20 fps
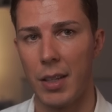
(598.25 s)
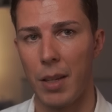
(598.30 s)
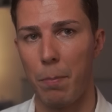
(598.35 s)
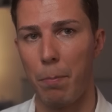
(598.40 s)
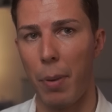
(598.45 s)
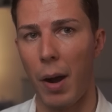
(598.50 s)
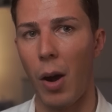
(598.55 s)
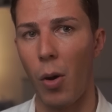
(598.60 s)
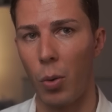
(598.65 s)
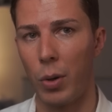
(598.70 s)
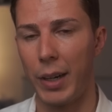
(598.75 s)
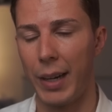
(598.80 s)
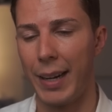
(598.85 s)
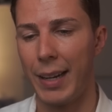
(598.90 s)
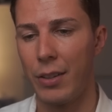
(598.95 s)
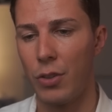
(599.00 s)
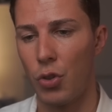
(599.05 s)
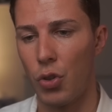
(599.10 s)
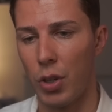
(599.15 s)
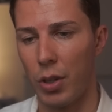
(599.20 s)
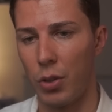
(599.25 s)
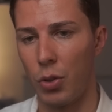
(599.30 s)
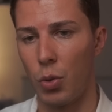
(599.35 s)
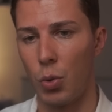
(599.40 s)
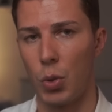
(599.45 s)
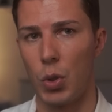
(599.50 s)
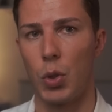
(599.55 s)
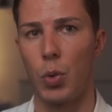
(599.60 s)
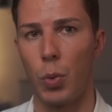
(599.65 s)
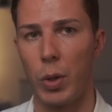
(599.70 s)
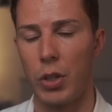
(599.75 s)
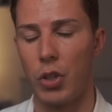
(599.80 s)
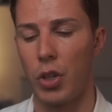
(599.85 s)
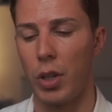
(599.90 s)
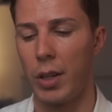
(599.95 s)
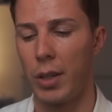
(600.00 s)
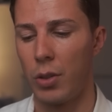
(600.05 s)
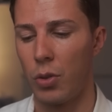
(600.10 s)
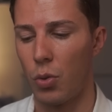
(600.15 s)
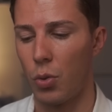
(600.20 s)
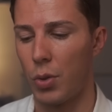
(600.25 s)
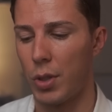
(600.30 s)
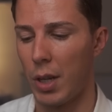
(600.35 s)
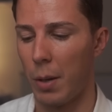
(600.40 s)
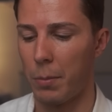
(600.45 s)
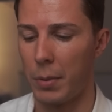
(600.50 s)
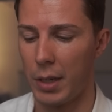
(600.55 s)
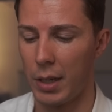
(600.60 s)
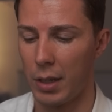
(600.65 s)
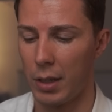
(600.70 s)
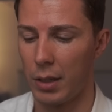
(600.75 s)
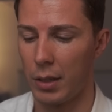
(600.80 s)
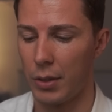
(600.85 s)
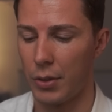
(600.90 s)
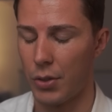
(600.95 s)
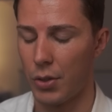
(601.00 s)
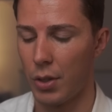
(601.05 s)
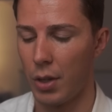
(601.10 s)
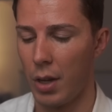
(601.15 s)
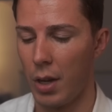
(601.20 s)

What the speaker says: a power engine to switch into something else.